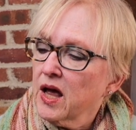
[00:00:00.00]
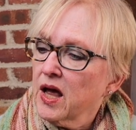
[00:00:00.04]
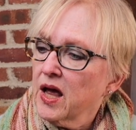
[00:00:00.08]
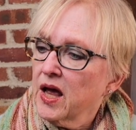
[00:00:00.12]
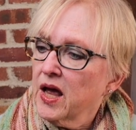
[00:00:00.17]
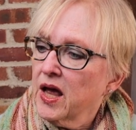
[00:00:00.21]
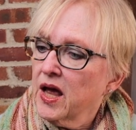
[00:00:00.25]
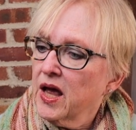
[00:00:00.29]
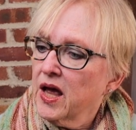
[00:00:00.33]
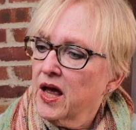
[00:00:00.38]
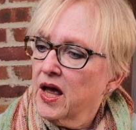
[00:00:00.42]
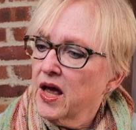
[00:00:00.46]

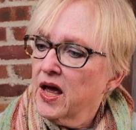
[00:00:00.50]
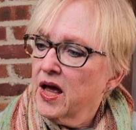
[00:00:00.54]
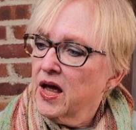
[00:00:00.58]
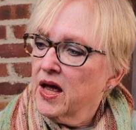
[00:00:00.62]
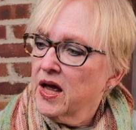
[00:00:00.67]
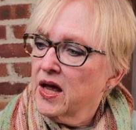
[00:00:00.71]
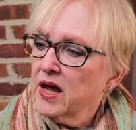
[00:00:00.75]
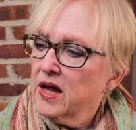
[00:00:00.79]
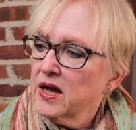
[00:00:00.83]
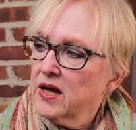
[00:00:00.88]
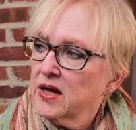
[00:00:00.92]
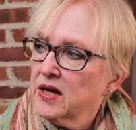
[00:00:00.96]

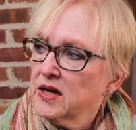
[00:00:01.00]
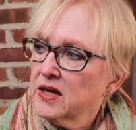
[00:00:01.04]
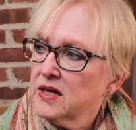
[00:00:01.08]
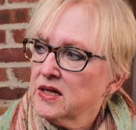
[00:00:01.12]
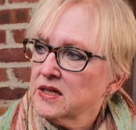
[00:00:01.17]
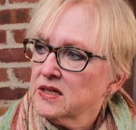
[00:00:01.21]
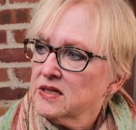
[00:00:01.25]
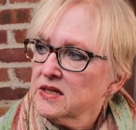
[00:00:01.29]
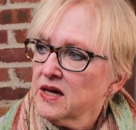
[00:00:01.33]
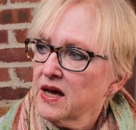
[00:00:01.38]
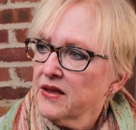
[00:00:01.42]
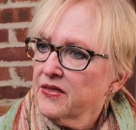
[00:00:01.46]

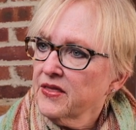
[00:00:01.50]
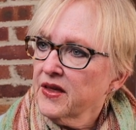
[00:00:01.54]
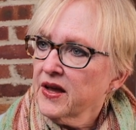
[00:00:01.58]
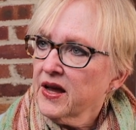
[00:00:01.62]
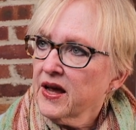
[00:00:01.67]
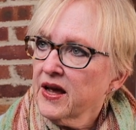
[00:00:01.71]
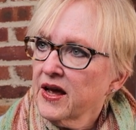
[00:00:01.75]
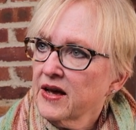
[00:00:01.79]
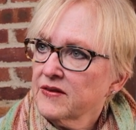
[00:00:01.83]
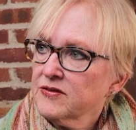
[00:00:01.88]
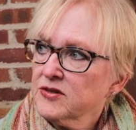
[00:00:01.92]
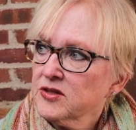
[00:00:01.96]
And I think
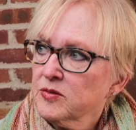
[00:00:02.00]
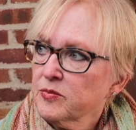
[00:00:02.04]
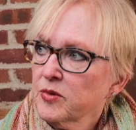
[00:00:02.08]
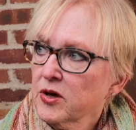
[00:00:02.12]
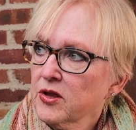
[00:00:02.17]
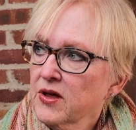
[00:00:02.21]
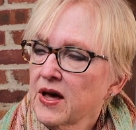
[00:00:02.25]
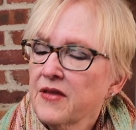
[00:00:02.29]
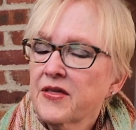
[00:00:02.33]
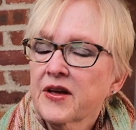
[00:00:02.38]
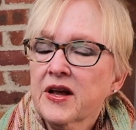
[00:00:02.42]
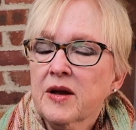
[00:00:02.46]
I have some
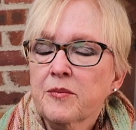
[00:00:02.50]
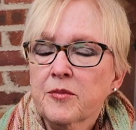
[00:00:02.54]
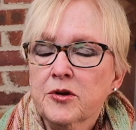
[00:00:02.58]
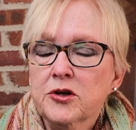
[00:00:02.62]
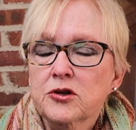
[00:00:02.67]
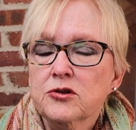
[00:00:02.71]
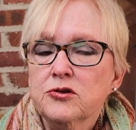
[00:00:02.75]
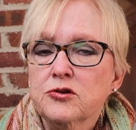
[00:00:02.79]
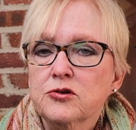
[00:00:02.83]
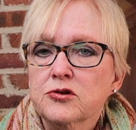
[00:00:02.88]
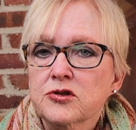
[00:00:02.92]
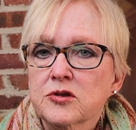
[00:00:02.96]
other, I think I'm going
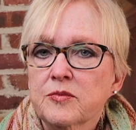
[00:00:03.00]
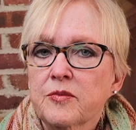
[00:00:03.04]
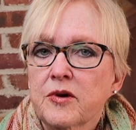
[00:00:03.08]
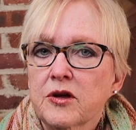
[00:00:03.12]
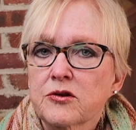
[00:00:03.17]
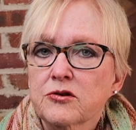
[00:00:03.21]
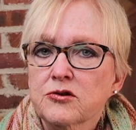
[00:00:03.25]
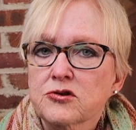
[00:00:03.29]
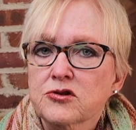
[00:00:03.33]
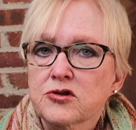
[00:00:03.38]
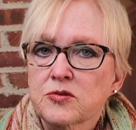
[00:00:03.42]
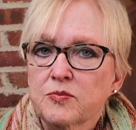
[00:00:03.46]
to do some
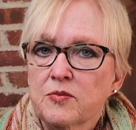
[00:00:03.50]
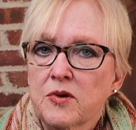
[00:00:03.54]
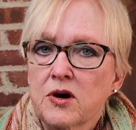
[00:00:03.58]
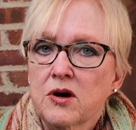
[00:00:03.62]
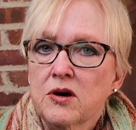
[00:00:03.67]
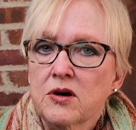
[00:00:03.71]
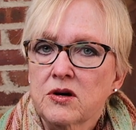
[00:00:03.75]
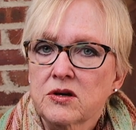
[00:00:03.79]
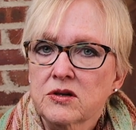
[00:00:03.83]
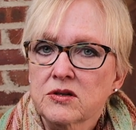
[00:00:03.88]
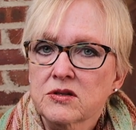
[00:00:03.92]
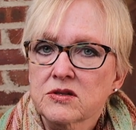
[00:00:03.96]
other
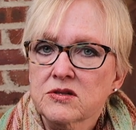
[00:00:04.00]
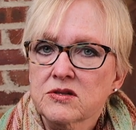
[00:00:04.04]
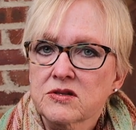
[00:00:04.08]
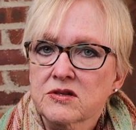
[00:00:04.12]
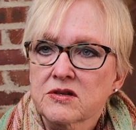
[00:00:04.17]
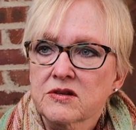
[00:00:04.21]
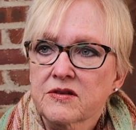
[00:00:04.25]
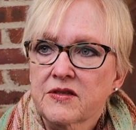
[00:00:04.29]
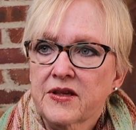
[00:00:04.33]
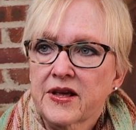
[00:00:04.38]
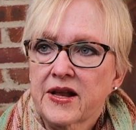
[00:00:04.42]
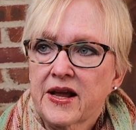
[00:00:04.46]

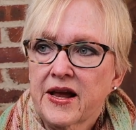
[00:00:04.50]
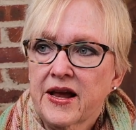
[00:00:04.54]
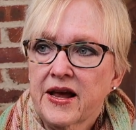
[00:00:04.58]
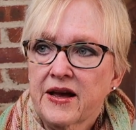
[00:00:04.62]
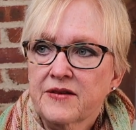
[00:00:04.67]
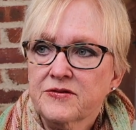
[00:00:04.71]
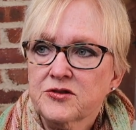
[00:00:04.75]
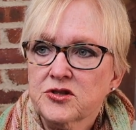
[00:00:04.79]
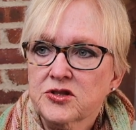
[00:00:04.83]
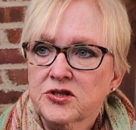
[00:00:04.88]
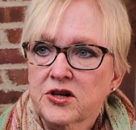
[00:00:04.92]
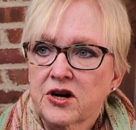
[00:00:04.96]
smalls that I
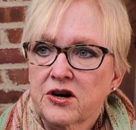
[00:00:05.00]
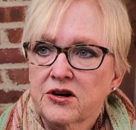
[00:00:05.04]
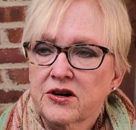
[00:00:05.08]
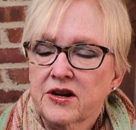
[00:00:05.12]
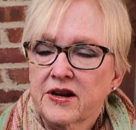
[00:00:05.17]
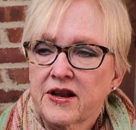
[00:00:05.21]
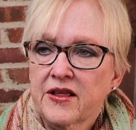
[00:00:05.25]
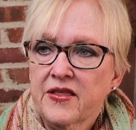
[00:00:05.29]
have started.